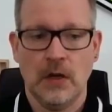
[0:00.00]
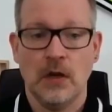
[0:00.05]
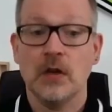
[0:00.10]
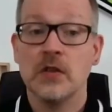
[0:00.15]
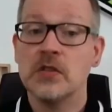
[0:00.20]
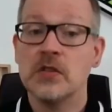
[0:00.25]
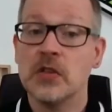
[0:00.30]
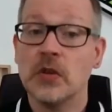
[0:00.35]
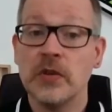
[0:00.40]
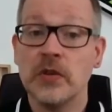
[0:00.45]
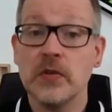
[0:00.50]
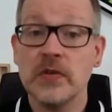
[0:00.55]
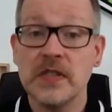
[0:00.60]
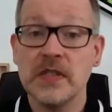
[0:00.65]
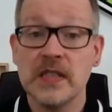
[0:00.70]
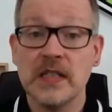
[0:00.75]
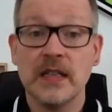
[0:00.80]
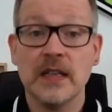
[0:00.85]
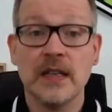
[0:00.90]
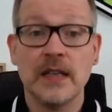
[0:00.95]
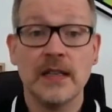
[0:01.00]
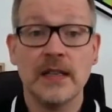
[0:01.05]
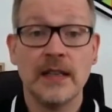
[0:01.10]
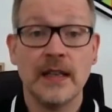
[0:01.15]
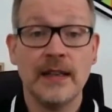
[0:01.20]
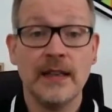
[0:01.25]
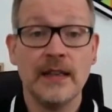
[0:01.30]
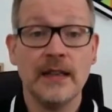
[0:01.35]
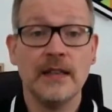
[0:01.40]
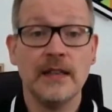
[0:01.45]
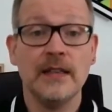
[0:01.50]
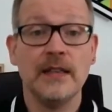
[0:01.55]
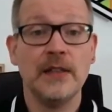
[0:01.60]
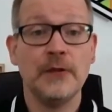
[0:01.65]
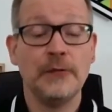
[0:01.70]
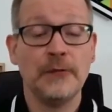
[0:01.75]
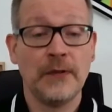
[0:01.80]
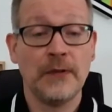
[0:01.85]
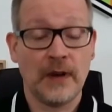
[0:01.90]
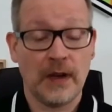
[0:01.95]
So you see clearly
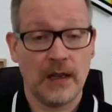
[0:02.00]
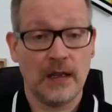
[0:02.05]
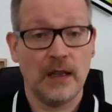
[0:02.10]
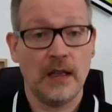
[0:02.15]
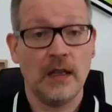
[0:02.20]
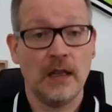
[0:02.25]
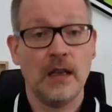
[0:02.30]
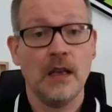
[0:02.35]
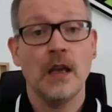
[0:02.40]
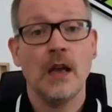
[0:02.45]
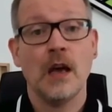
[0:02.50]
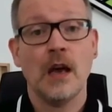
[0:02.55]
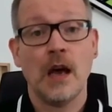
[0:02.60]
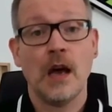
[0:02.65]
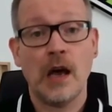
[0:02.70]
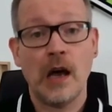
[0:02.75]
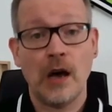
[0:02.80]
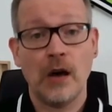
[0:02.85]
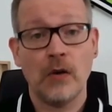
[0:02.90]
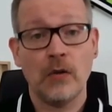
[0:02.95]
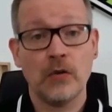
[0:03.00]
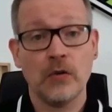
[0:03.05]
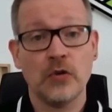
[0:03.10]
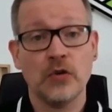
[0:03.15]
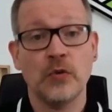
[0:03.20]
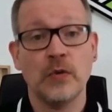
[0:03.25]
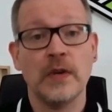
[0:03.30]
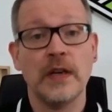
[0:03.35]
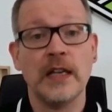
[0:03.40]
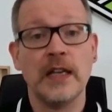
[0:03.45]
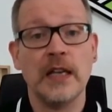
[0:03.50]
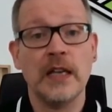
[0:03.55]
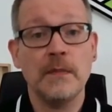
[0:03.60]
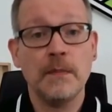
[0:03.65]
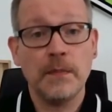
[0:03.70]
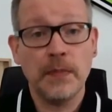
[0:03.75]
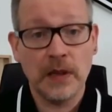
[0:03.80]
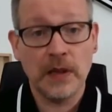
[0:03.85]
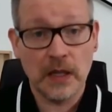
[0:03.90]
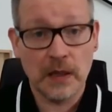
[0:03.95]
defining how to
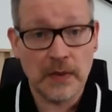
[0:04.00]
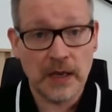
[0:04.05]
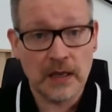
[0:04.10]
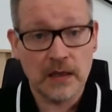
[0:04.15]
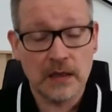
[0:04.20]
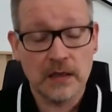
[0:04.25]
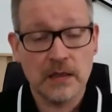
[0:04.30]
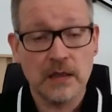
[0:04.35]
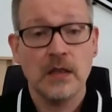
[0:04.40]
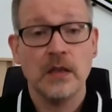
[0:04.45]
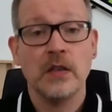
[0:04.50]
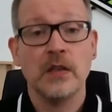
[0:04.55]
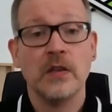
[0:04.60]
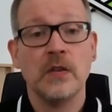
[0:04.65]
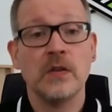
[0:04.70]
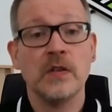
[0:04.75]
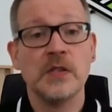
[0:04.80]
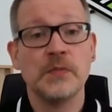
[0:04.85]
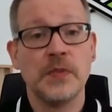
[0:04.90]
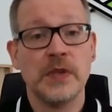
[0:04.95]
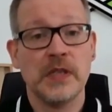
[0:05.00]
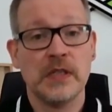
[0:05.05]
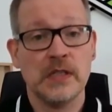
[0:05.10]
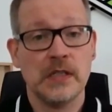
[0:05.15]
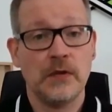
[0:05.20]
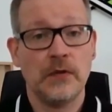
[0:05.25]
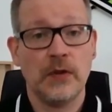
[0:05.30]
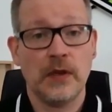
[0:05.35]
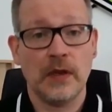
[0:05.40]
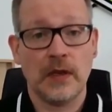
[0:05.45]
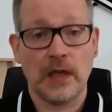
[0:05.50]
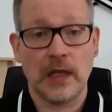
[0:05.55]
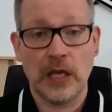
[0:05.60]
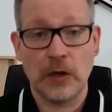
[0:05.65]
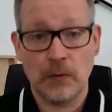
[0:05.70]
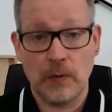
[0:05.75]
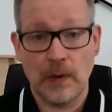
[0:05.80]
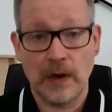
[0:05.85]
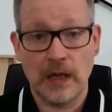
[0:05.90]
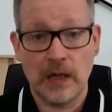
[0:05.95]
implement your specific
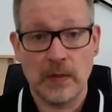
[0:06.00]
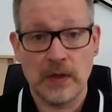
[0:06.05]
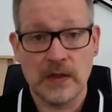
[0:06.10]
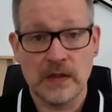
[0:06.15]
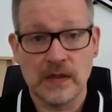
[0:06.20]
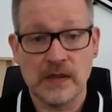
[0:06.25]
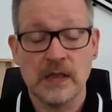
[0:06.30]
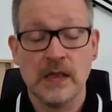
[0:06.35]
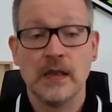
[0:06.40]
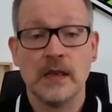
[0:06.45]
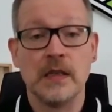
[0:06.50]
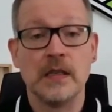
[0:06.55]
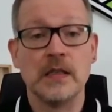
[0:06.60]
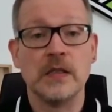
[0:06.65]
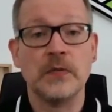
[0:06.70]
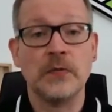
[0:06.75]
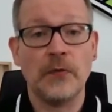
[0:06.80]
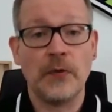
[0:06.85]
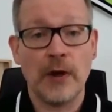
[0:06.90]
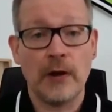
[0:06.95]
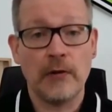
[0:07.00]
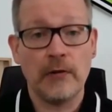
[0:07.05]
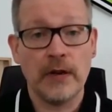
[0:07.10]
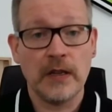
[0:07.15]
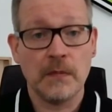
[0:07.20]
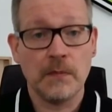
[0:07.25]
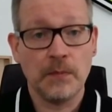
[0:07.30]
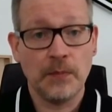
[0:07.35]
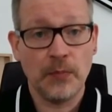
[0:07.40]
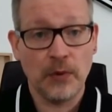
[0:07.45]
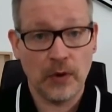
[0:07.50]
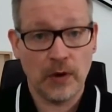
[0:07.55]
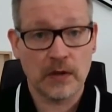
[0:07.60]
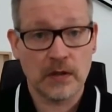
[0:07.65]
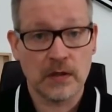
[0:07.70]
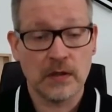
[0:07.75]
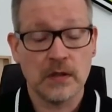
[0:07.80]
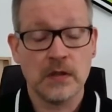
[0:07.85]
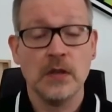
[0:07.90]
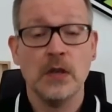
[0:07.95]
requirements is very
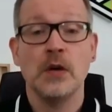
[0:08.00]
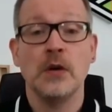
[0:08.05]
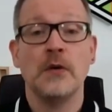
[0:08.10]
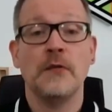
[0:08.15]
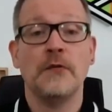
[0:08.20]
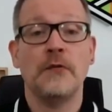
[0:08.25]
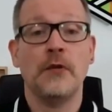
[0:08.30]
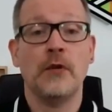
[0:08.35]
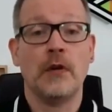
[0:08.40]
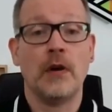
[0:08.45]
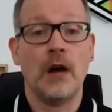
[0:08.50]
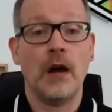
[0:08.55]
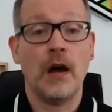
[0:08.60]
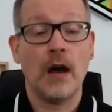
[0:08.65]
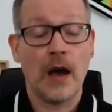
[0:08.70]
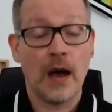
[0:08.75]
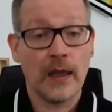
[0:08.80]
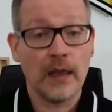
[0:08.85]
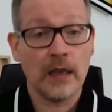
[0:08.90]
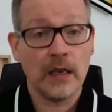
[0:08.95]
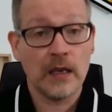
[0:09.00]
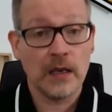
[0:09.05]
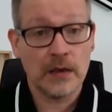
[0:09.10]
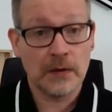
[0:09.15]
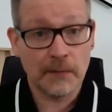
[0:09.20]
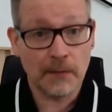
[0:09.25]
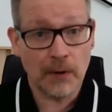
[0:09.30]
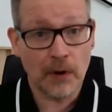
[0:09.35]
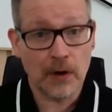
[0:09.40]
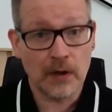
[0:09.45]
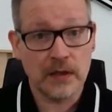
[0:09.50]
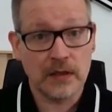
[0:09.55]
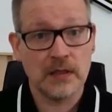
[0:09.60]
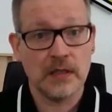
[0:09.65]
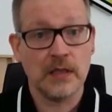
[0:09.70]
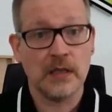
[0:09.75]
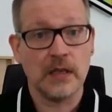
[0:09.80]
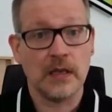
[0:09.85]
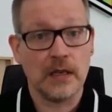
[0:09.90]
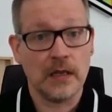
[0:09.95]
important for a high
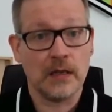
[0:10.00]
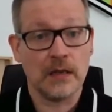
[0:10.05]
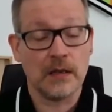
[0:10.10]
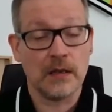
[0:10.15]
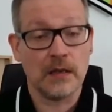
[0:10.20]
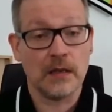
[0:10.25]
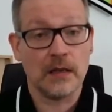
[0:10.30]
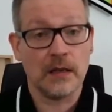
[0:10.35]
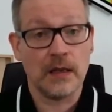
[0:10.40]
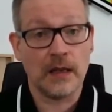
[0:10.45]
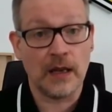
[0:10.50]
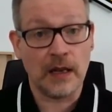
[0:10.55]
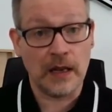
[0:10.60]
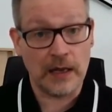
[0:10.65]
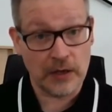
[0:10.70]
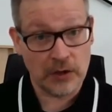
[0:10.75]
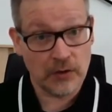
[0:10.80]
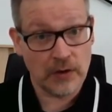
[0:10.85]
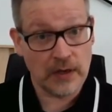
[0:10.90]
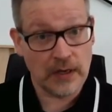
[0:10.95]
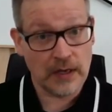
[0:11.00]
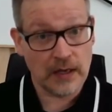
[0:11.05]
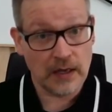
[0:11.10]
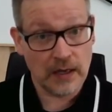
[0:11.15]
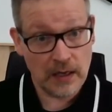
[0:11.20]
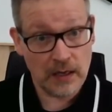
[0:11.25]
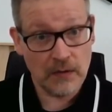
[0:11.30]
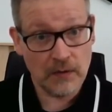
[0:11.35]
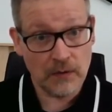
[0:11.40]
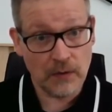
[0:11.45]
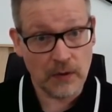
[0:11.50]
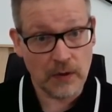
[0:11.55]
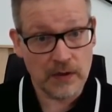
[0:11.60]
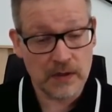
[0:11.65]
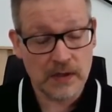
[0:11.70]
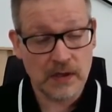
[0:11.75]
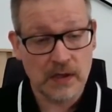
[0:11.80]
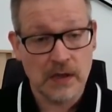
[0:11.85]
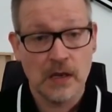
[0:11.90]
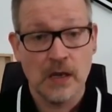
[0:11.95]
quality electronic
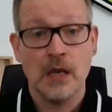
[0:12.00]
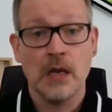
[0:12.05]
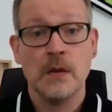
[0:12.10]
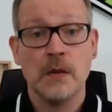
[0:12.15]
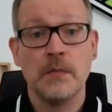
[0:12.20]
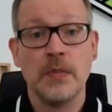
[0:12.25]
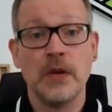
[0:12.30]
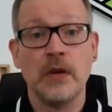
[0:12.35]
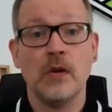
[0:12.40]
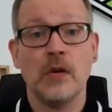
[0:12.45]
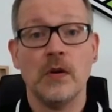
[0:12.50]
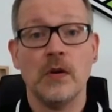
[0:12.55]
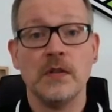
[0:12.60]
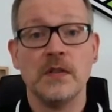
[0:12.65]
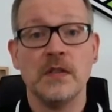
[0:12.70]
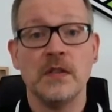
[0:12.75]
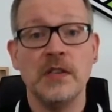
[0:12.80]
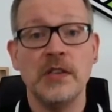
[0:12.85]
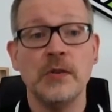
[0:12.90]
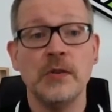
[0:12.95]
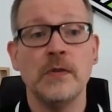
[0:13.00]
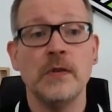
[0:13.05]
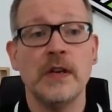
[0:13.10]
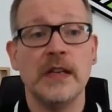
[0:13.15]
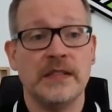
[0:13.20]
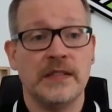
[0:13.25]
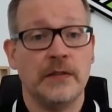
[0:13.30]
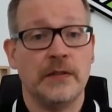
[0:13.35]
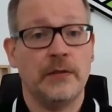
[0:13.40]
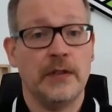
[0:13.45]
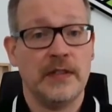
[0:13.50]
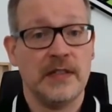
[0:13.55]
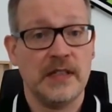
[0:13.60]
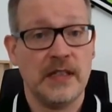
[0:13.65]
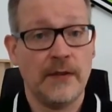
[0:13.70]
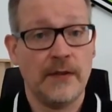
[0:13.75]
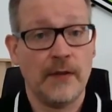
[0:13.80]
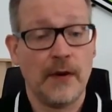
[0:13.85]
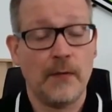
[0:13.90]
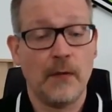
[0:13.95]
invoice, because you as a
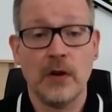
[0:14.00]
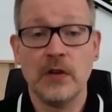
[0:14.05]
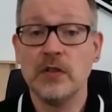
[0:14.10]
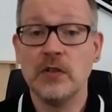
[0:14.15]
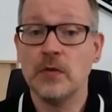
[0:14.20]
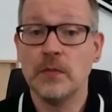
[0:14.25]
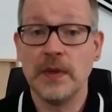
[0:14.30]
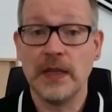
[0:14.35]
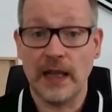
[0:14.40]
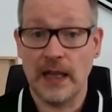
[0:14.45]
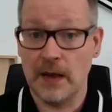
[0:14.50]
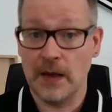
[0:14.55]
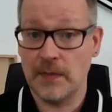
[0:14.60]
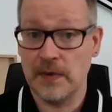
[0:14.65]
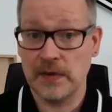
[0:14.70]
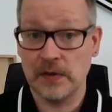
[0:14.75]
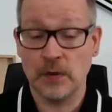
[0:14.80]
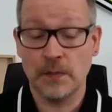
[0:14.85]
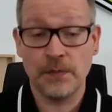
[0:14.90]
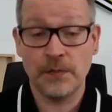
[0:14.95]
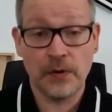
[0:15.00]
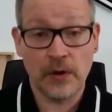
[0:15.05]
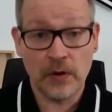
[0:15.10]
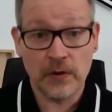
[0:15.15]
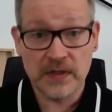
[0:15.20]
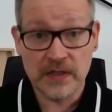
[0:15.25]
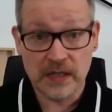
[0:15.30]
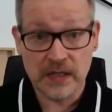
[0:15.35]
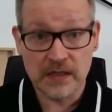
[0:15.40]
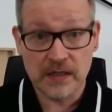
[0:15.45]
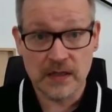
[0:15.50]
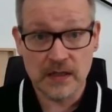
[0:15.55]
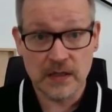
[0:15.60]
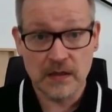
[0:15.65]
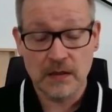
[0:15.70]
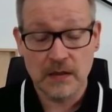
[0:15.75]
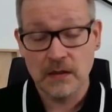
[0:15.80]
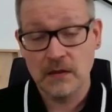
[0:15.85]
receiver want to be able to process it,